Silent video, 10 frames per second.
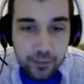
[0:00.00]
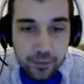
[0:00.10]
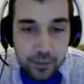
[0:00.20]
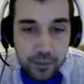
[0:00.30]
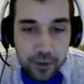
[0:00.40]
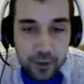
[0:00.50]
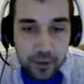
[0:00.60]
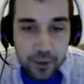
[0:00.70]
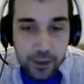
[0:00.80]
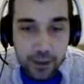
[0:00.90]
nice and
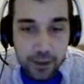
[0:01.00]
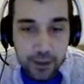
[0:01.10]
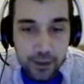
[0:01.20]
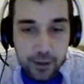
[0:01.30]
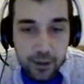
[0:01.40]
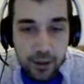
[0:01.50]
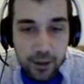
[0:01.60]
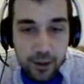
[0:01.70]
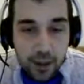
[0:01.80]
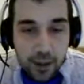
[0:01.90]
quickly.
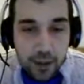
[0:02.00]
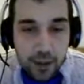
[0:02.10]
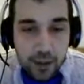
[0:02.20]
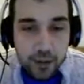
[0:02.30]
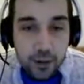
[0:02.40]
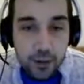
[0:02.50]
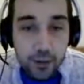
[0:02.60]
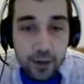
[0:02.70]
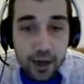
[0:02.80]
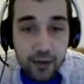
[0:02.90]
So
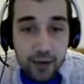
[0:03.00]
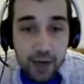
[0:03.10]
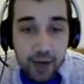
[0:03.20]
now that I have a